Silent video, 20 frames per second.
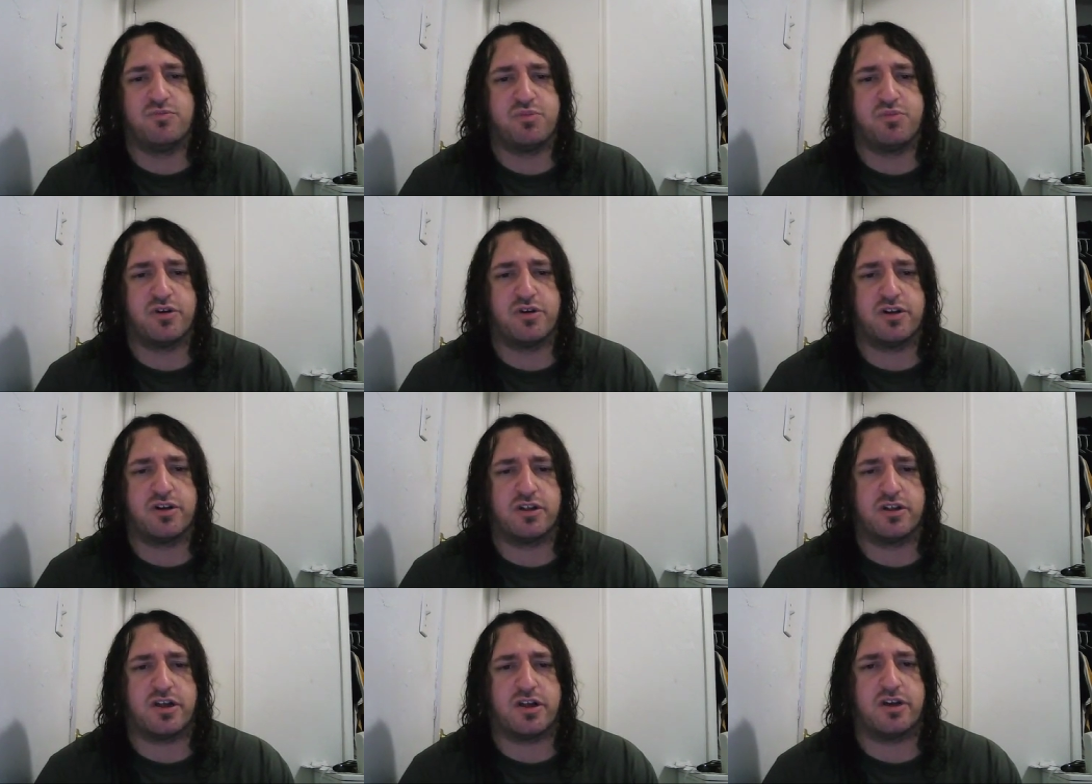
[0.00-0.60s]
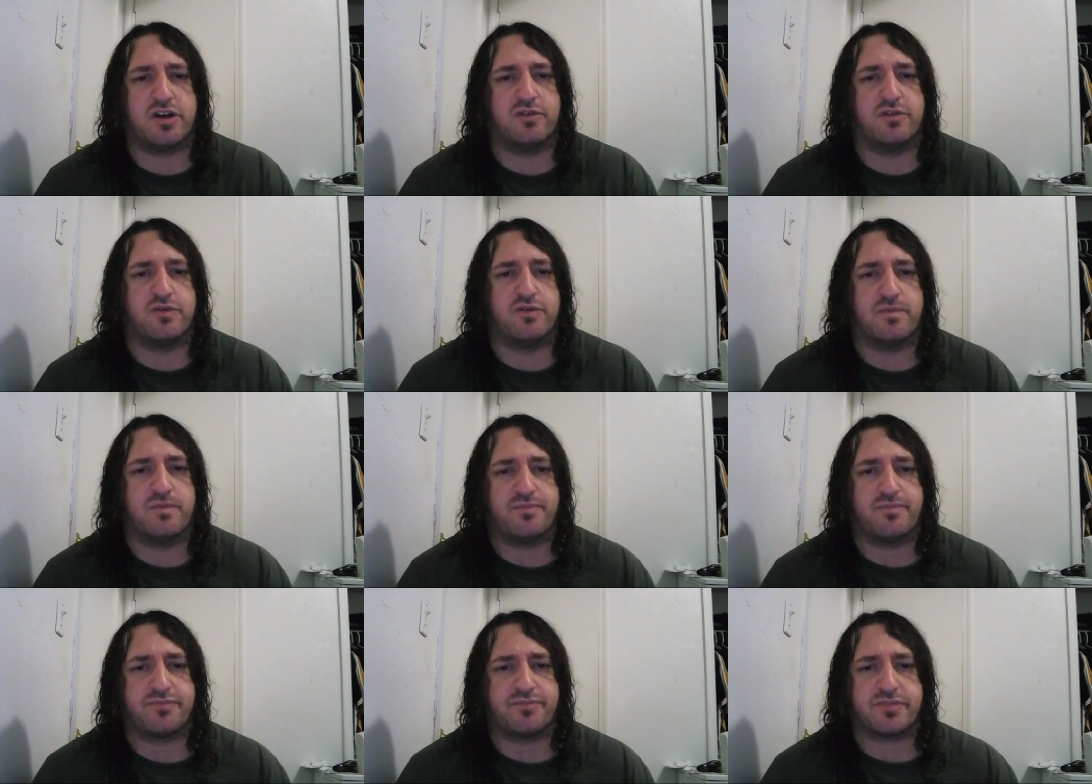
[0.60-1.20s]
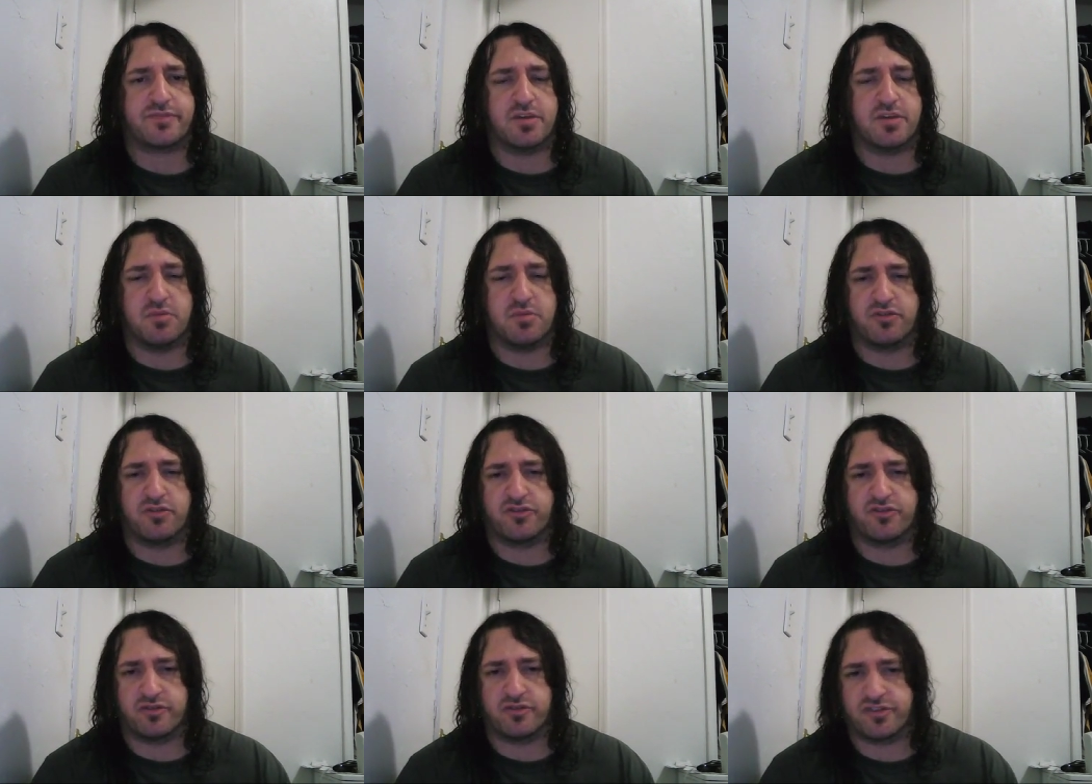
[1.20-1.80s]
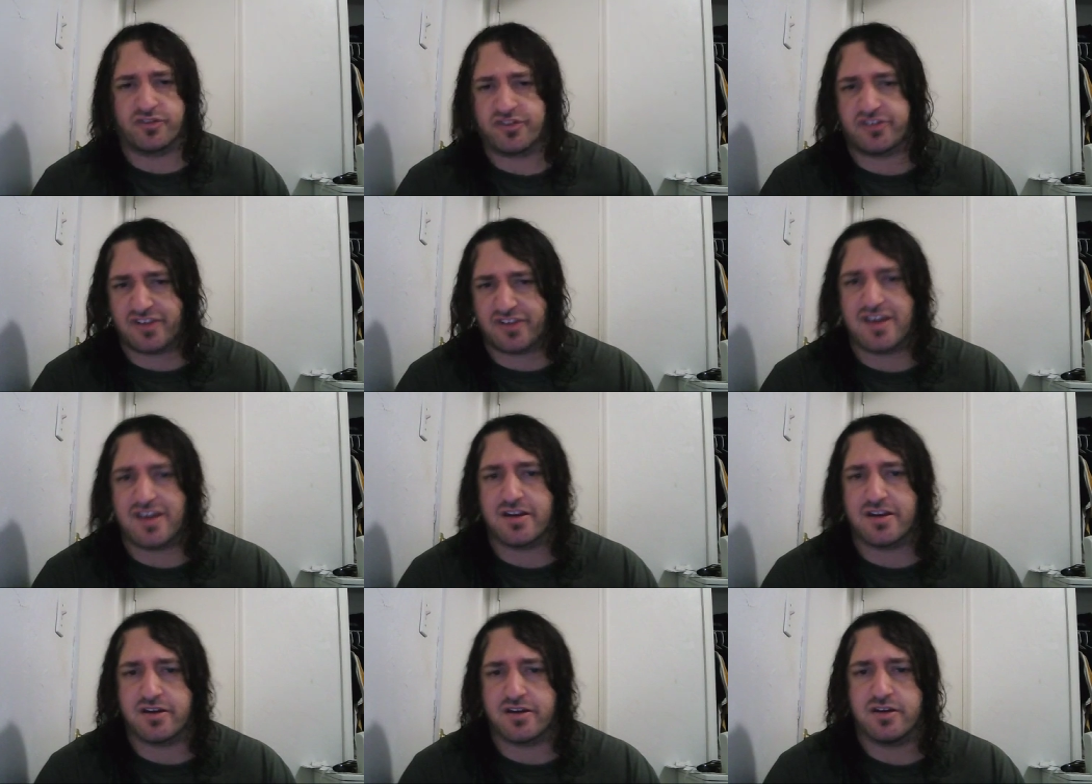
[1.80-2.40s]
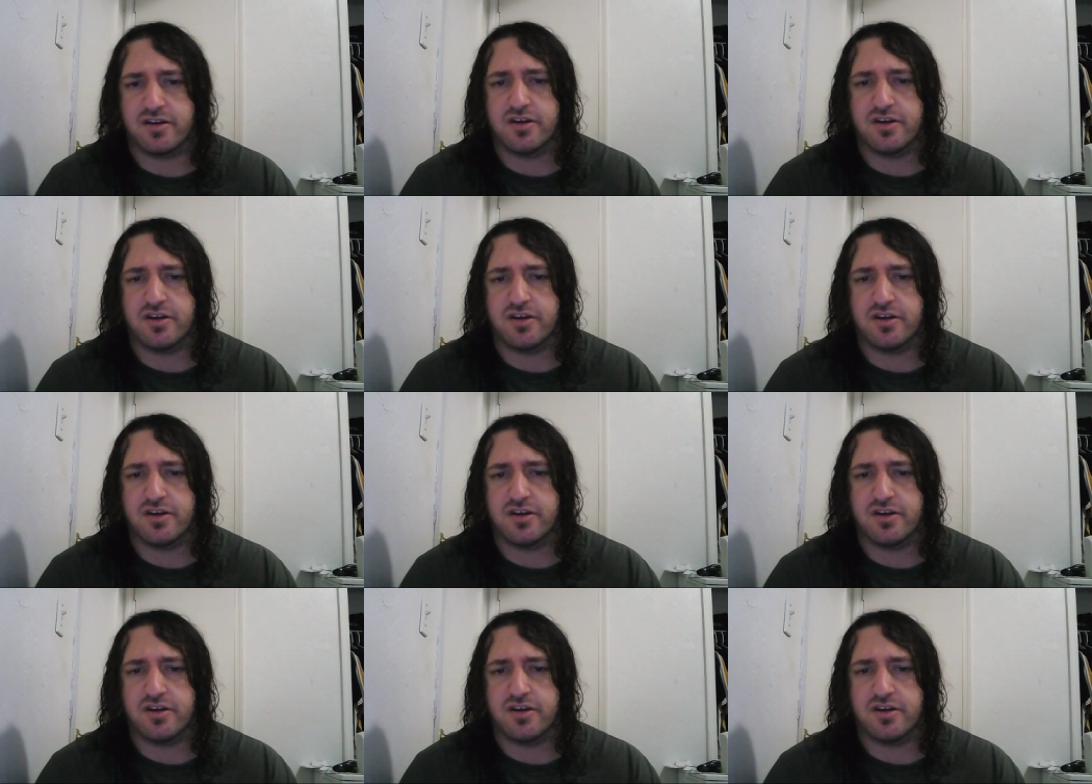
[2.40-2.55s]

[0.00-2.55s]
put a lot of emotional stake